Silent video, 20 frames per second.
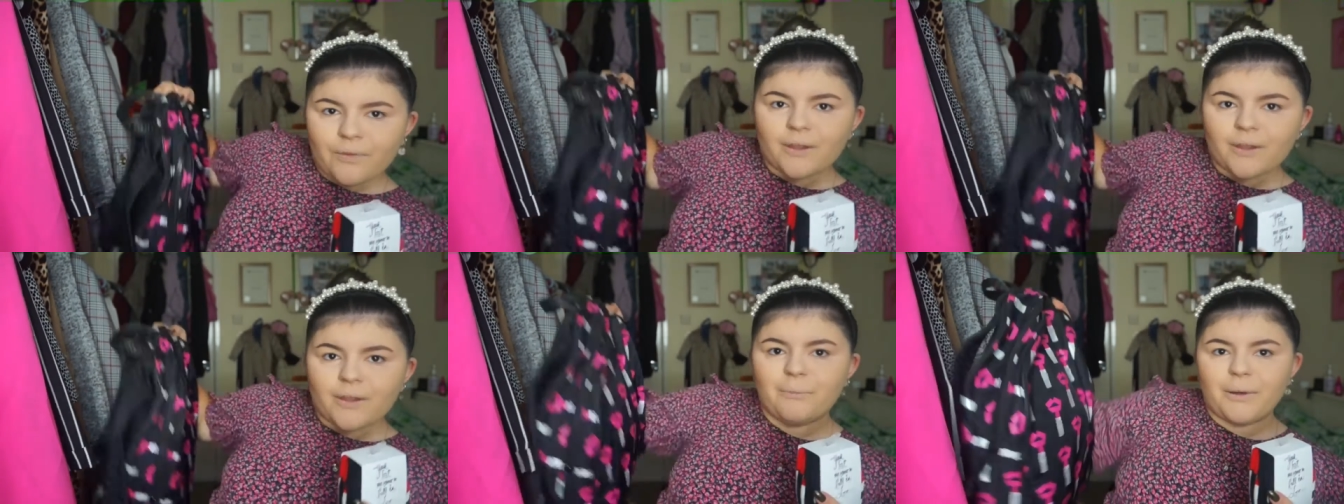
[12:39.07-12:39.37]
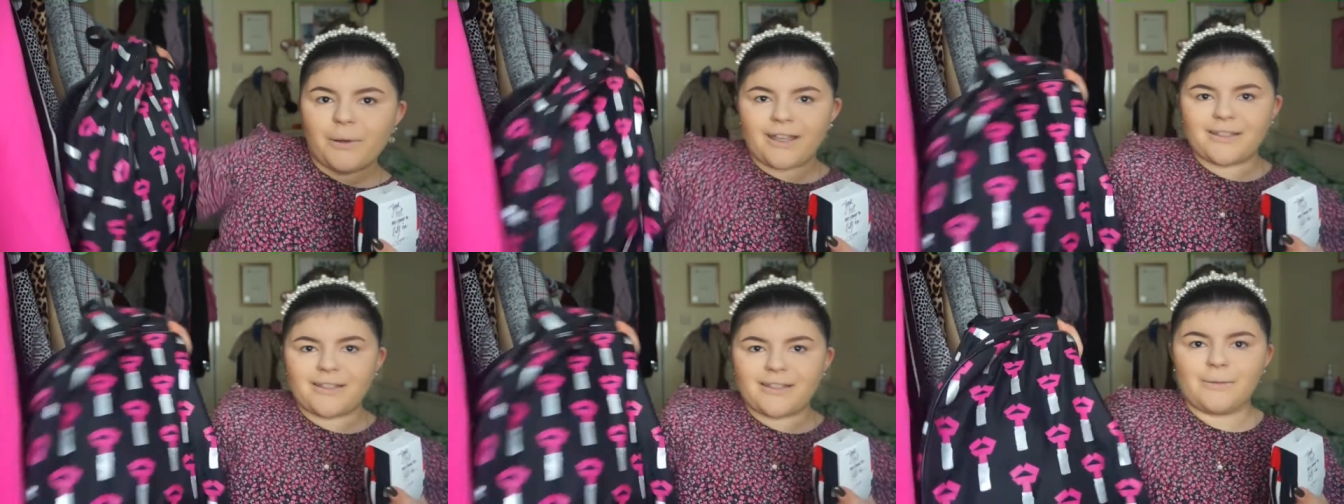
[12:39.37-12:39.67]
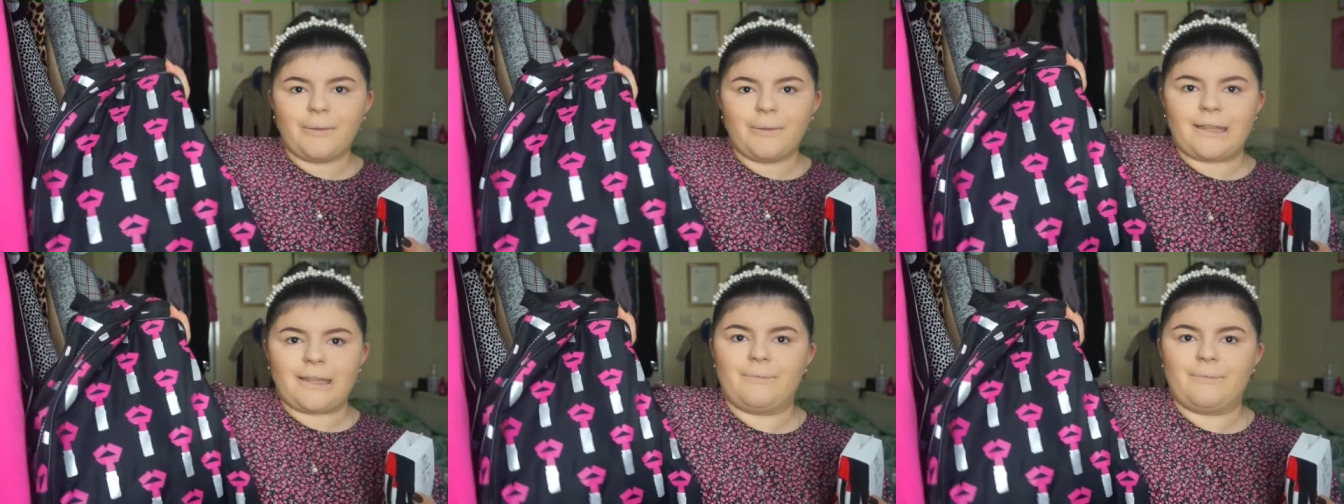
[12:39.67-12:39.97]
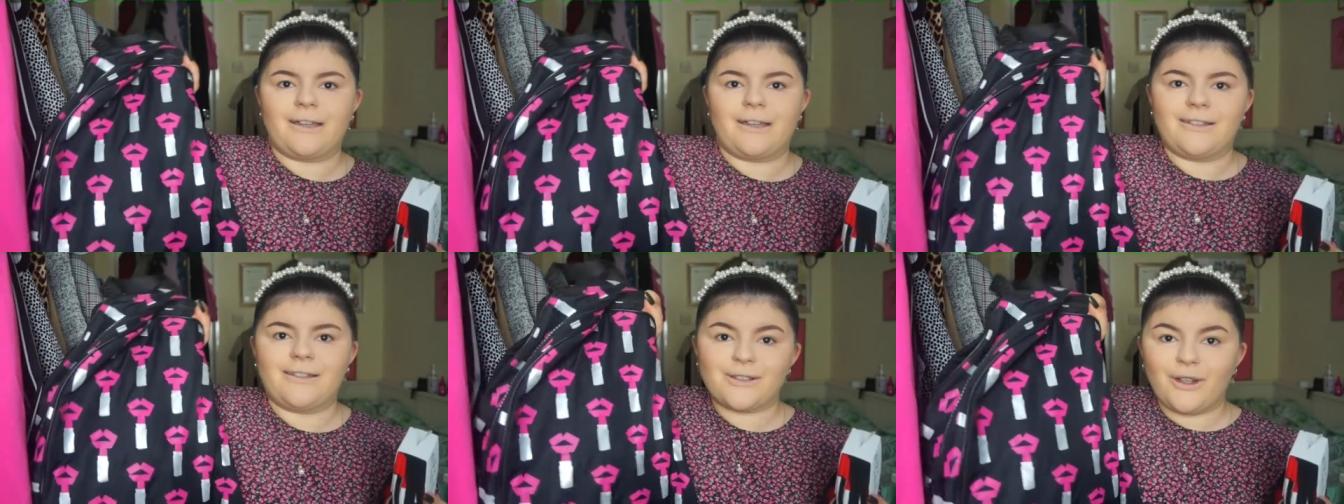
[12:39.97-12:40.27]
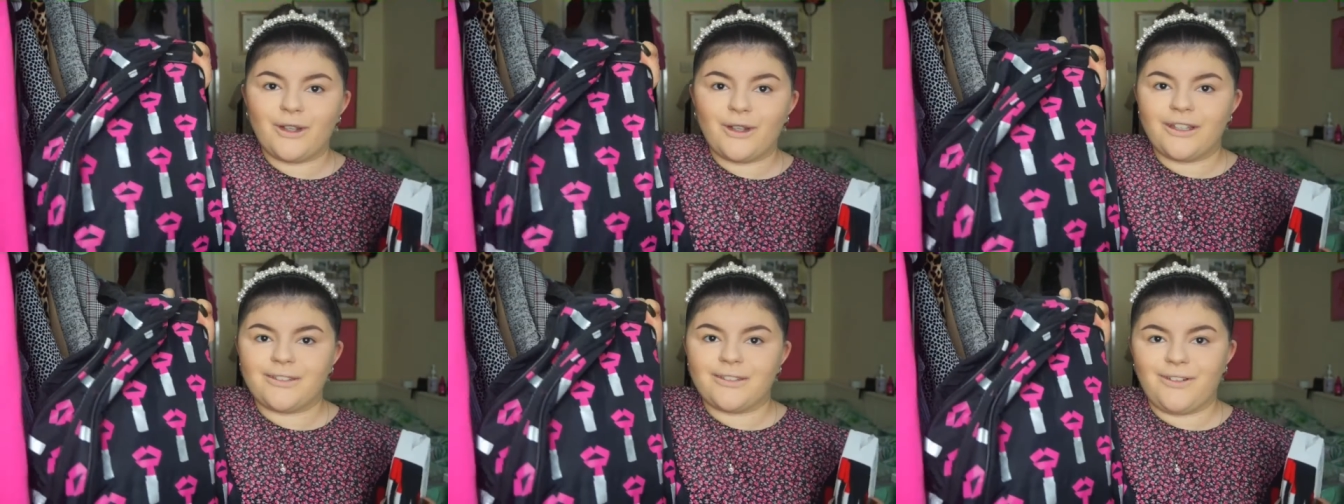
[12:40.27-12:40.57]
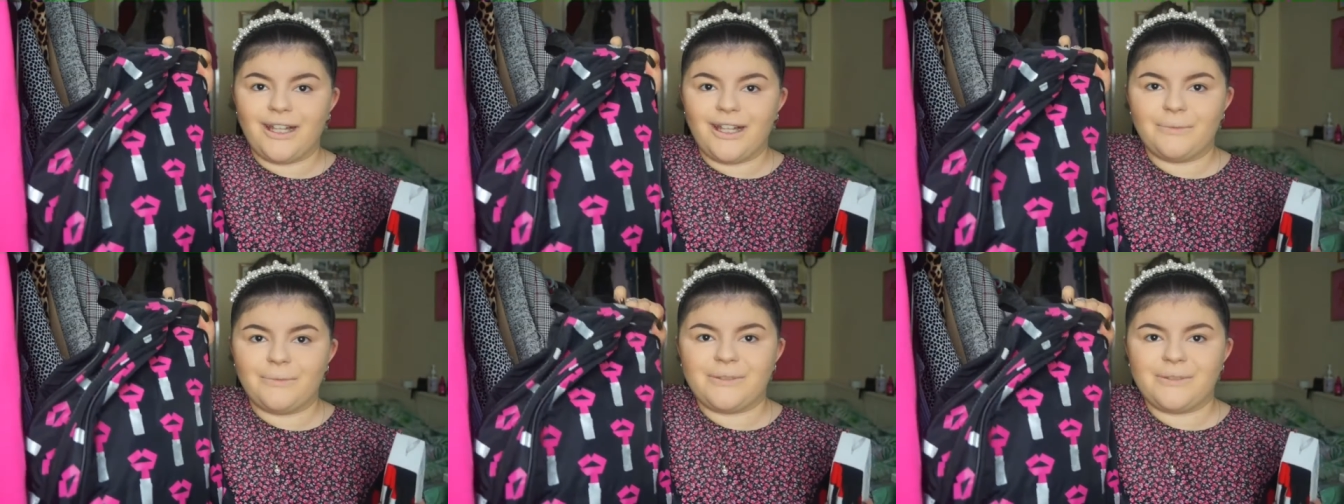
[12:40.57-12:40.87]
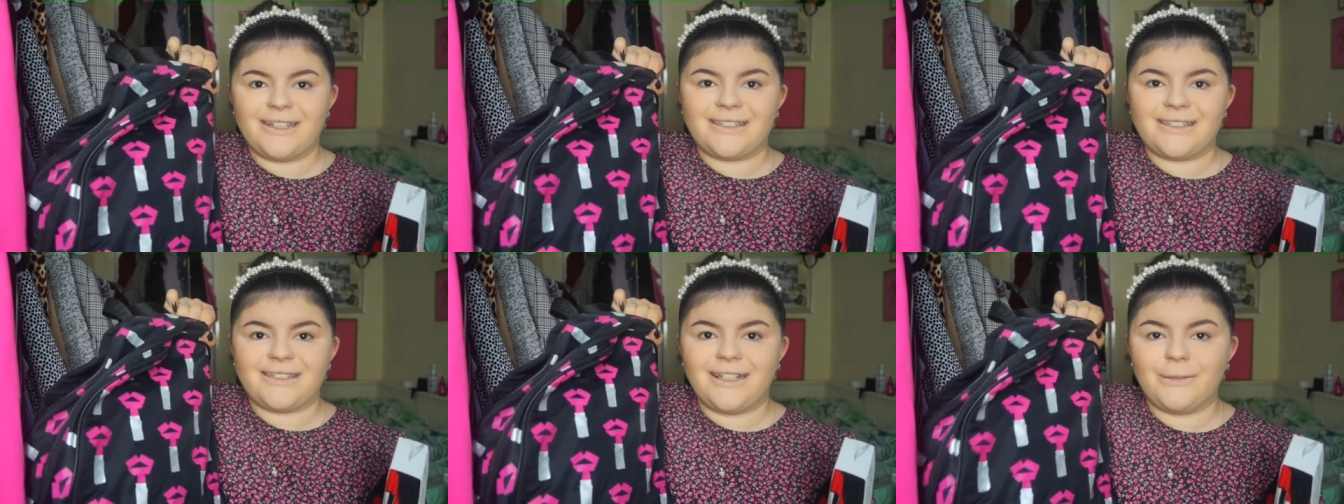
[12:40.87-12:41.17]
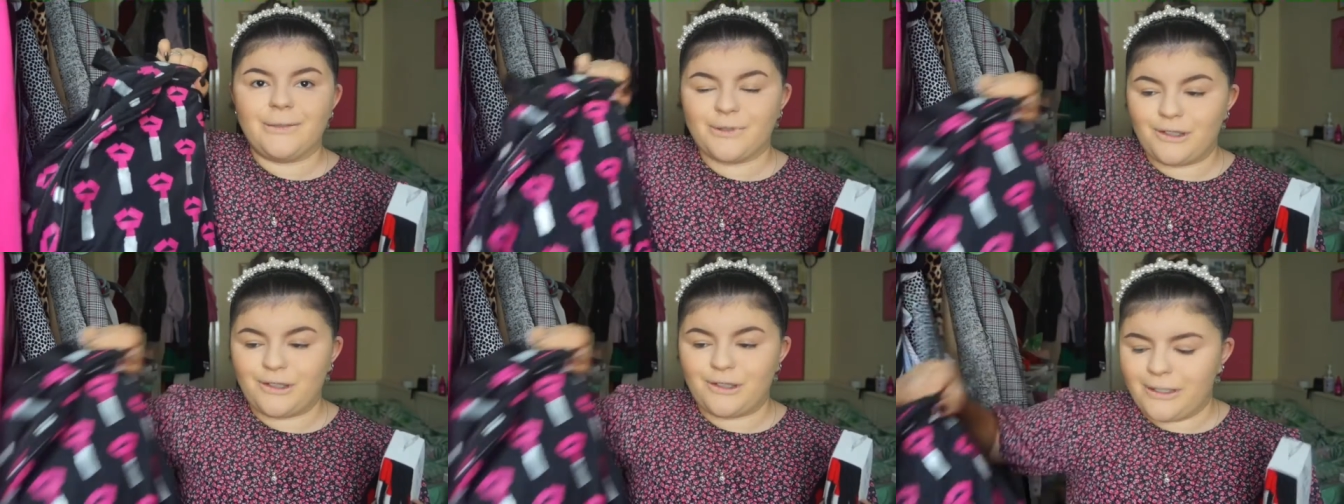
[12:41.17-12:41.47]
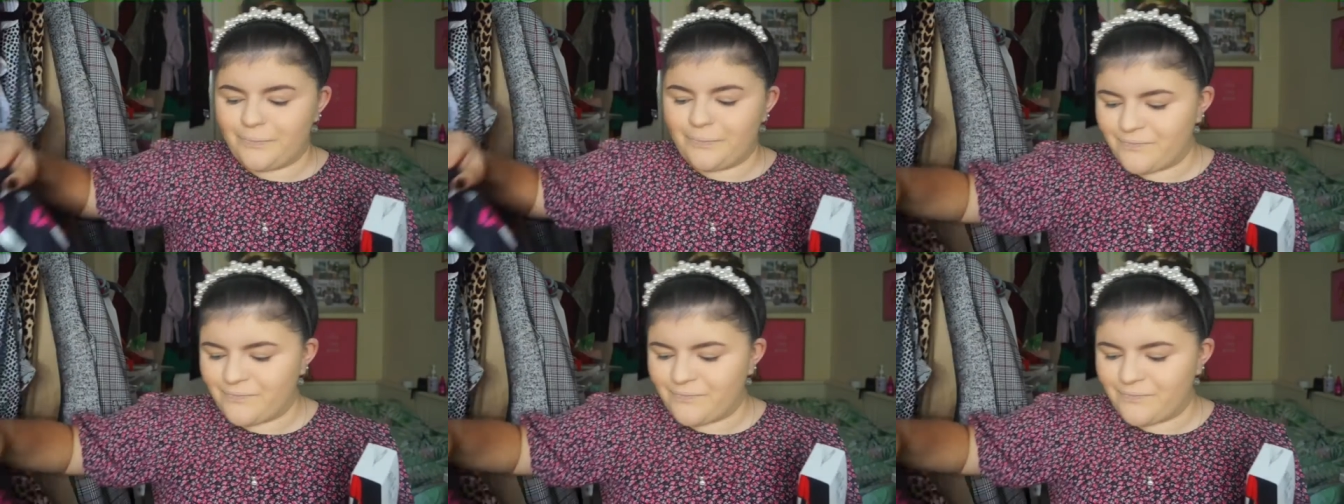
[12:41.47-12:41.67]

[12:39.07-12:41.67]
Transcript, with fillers: But it's a backpack that's got loads of like lipsticks and lips on it.